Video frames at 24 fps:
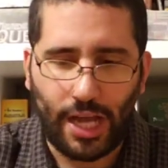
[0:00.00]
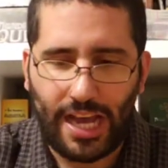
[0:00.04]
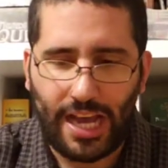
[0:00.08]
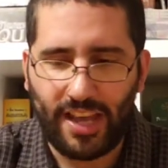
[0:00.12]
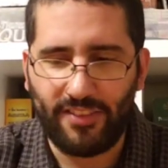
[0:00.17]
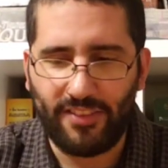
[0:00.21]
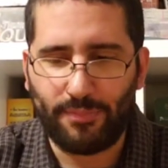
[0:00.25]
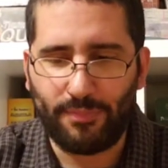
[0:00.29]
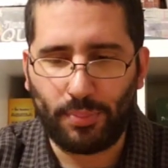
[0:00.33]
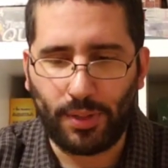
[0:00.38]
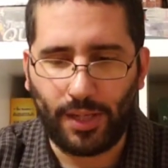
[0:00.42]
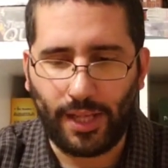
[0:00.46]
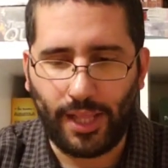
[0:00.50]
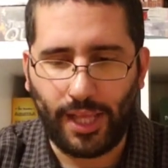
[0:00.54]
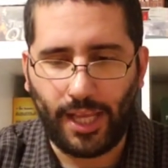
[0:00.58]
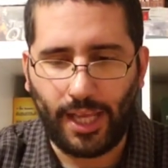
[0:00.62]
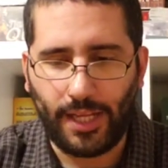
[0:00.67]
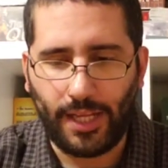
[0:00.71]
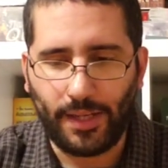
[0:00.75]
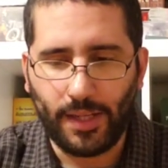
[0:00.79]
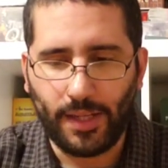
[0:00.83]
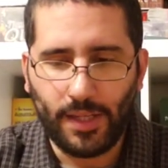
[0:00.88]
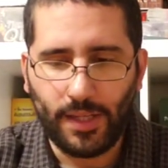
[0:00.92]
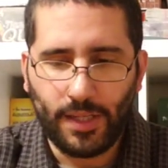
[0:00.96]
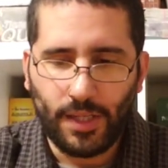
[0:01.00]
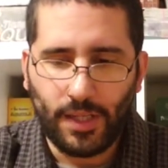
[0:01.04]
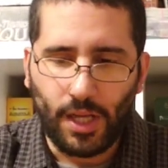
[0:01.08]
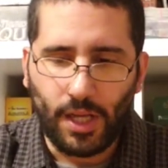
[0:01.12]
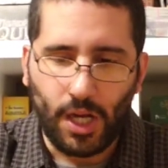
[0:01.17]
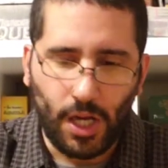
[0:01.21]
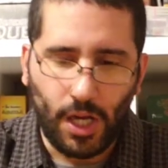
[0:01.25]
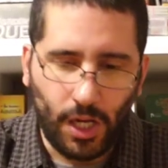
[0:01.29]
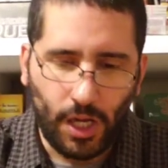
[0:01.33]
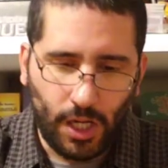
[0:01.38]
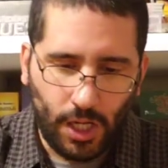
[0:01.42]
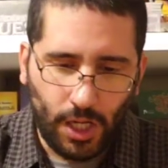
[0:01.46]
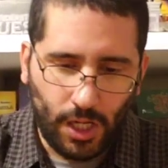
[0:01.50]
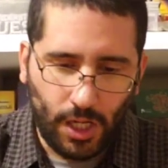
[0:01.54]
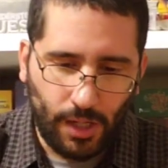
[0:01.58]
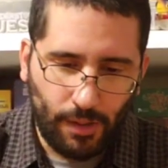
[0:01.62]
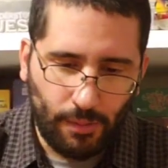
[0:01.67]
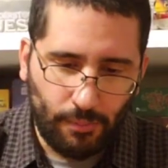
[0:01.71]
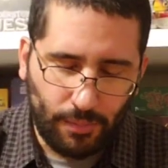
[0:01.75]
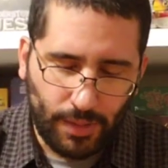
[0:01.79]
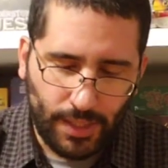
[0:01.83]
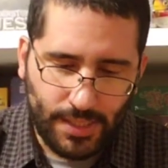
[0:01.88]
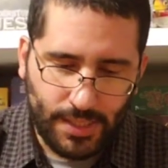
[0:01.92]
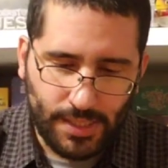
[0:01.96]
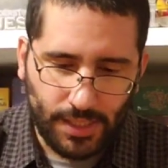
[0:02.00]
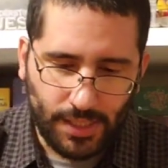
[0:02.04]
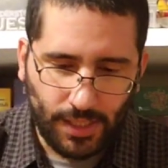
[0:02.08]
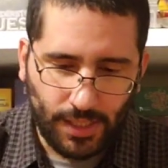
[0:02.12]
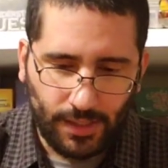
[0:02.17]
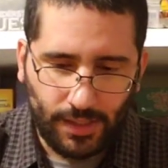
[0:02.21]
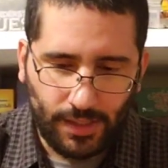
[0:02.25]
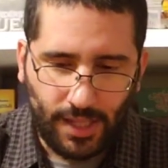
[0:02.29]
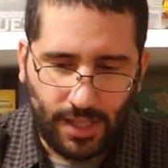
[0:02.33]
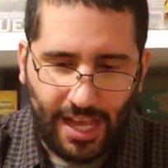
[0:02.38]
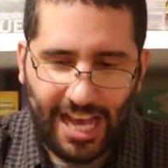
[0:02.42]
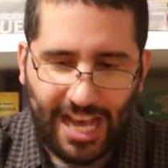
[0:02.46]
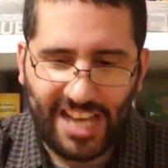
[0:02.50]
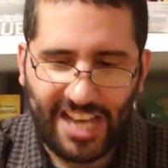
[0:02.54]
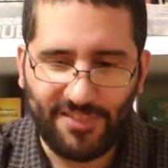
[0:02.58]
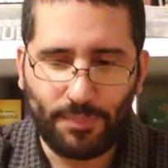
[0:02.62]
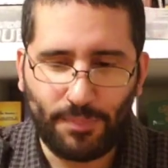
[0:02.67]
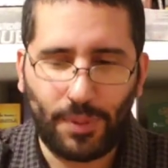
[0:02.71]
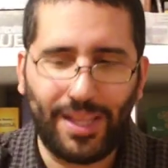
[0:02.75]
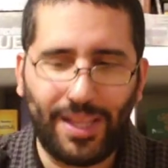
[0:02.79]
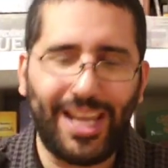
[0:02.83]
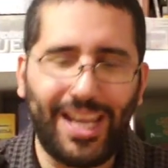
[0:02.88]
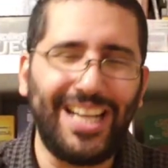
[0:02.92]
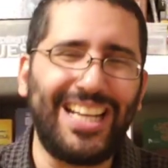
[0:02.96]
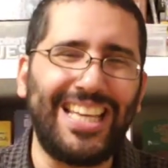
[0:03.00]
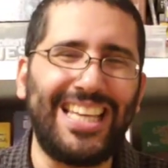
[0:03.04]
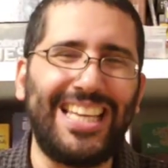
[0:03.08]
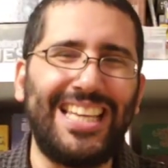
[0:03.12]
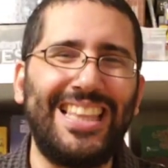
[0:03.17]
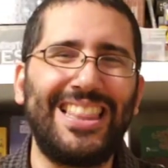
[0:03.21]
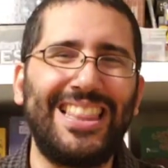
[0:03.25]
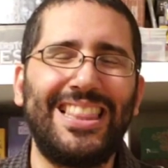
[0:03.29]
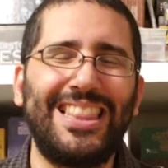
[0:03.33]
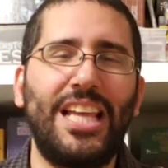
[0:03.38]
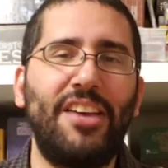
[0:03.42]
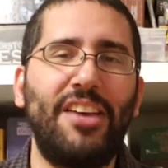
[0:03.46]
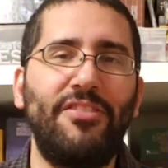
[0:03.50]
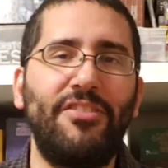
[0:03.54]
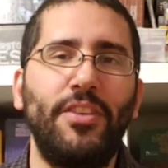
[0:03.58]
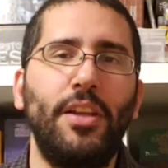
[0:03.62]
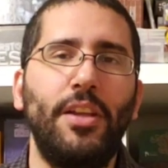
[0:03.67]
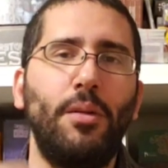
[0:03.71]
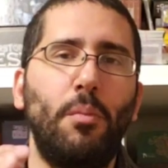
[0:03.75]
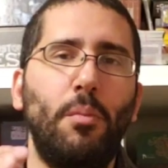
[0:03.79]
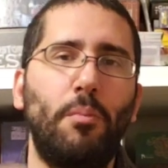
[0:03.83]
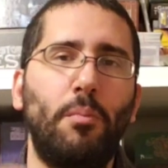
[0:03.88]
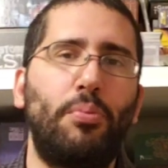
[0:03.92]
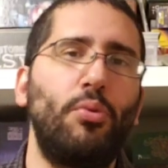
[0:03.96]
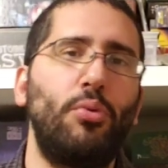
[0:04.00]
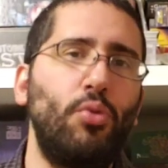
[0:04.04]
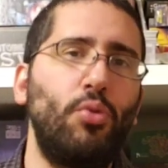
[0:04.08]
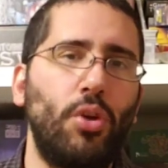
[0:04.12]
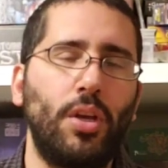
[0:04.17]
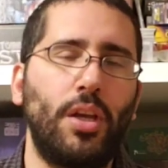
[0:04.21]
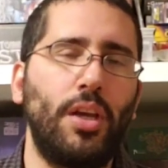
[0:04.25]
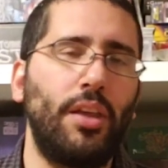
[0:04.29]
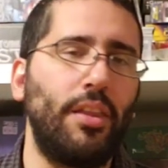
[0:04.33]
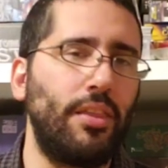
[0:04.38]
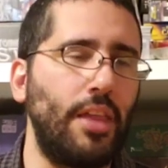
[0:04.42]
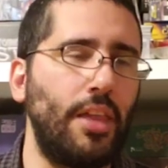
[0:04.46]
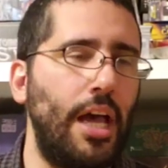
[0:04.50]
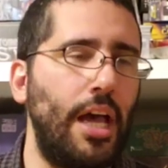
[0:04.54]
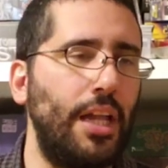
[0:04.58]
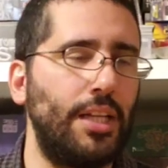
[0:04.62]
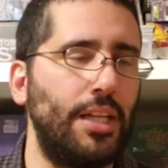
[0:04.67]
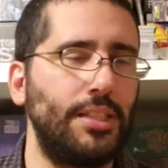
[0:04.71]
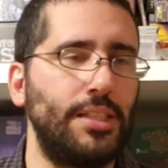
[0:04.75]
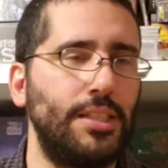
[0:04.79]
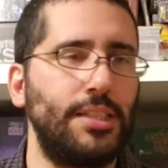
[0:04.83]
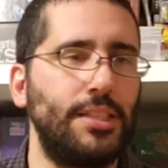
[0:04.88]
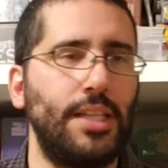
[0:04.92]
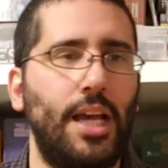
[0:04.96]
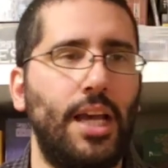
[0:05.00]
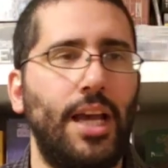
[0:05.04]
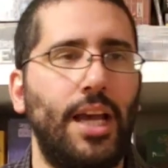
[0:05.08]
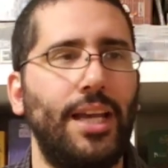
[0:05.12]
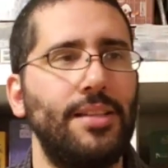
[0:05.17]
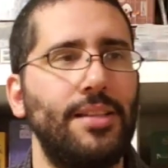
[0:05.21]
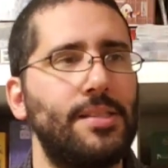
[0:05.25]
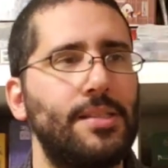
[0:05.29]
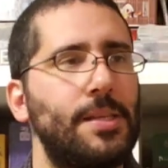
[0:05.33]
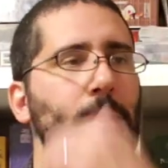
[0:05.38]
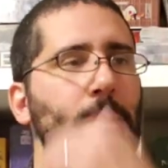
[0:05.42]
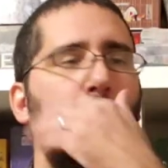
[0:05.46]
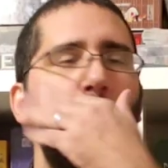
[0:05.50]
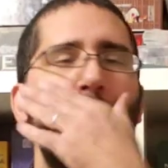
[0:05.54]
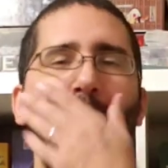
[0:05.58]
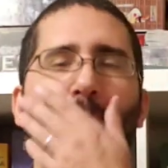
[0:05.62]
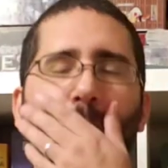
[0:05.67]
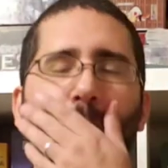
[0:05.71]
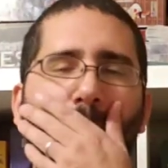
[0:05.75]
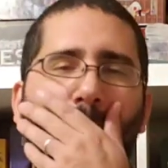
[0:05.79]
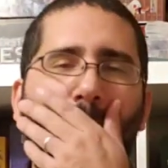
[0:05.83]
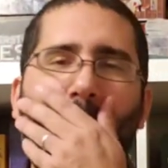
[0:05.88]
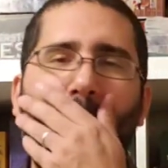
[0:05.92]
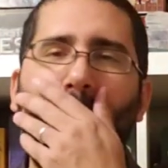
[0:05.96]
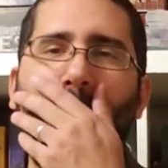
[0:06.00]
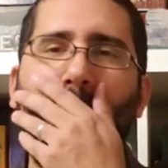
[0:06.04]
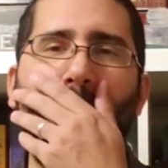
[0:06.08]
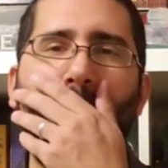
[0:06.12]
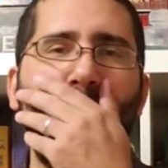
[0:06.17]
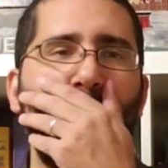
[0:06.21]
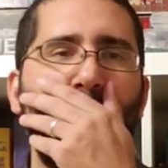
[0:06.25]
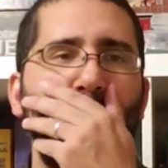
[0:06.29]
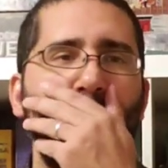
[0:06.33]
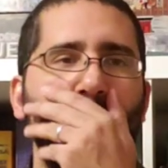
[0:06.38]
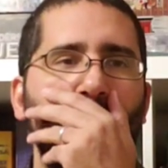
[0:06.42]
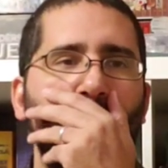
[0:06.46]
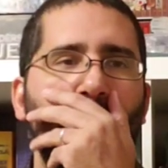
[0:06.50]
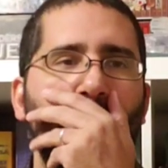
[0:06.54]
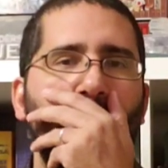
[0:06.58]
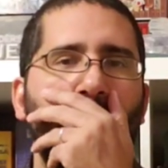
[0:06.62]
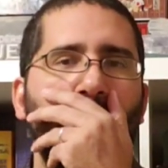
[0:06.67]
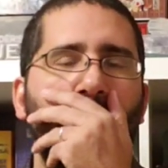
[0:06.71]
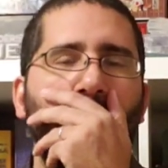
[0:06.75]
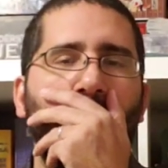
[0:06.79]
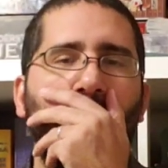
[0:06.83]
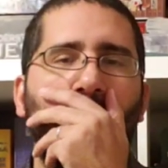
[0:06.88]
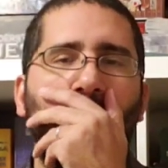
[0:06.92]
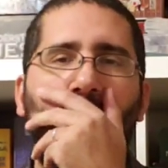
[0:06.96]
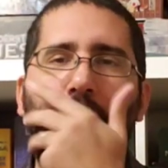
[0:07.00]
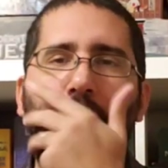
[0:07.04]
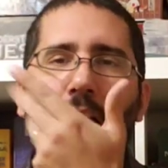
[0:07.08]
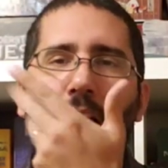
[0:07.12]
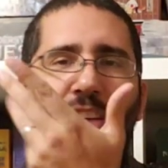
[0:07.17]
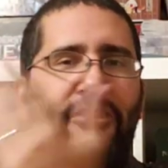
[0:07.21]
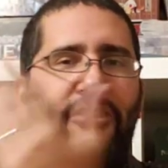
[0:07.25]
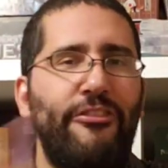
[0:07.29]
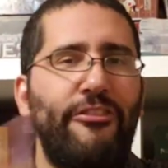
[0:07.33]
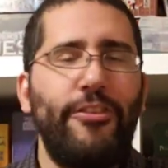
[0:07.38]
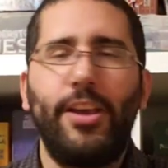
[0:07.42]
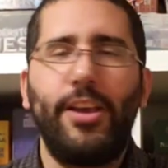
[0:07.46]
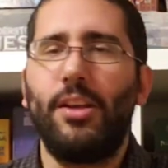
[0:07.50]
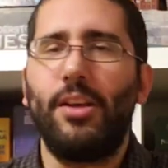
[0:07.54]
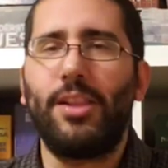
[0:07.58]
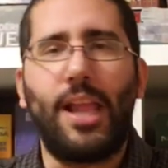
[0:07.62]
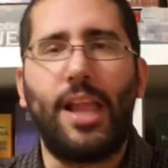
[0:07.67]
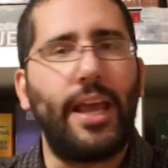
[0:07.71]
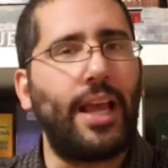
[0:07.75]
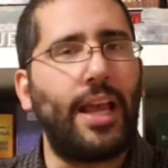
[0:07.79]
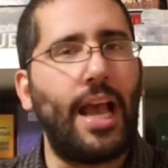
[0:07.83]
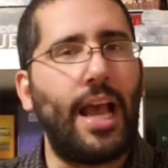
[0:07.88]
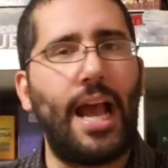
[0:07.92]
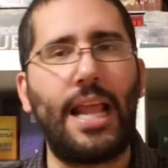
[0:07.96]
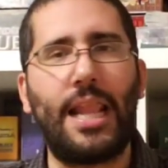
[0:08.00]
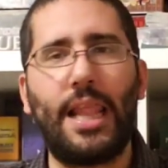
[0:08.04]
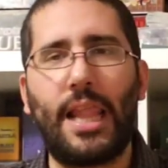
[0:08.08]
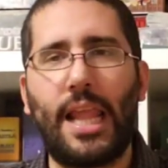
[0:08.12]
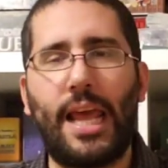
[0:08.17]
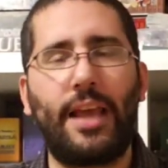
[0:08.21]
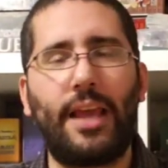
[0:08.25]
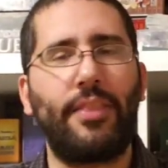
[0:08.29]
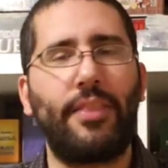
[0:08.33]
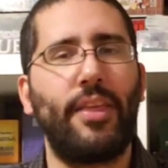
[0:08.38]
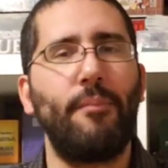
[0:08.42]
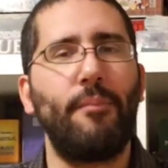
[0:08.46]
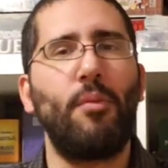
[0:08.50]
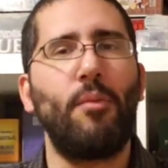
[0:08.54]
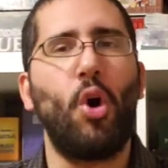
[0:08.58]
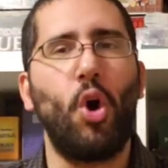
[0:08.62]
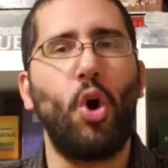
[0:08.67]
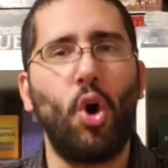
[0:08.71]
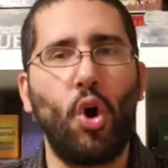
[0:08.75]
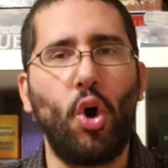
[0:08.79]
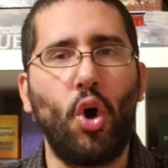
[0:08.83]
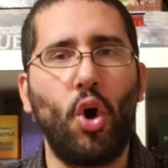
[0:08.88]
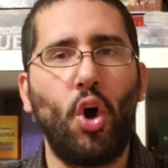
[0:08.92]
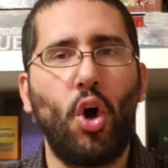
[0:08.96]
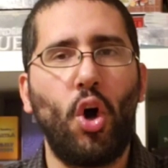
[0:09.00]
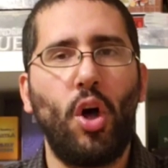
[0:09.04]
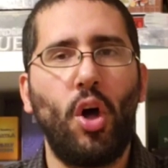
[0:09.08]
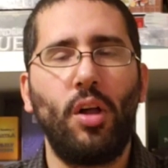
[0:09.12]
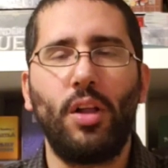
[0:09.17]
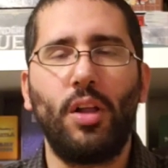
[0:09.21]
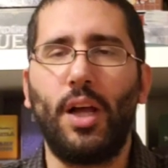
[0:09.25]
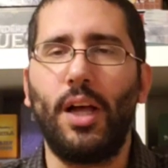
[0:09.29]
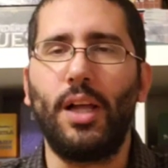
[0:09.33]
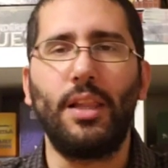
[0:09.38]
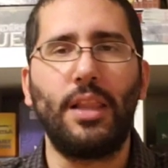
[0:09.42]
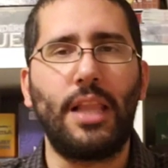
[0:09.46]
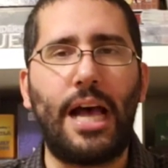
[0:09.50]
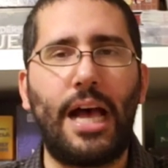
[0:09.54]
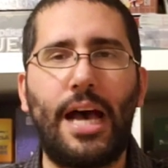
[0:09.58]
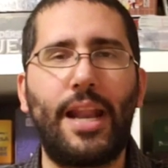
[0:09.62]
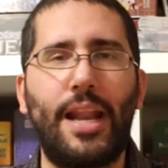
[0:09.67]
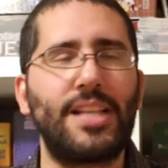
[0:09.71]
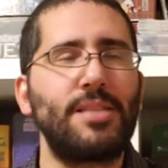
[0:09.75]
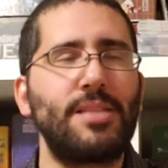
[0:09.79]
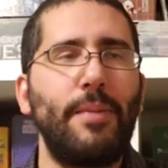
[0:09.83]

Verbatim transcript: I have played, uh, let's see, I played 11 Bruno Cathala designs and I feel like I like them all a lot.